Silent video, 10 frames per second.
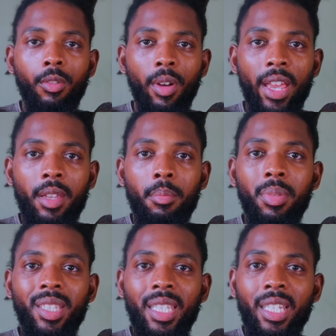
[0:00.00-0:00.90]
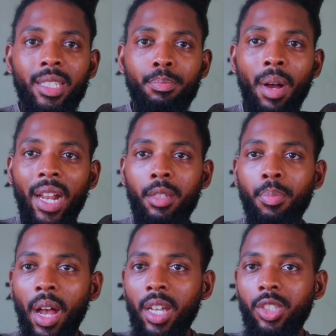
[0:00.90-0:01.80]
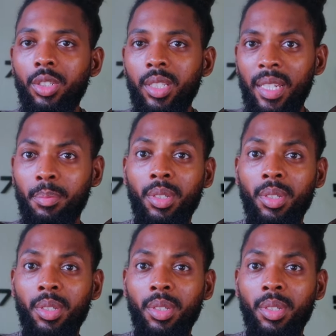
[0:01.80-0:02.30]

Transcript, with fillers: Right. But these body postures and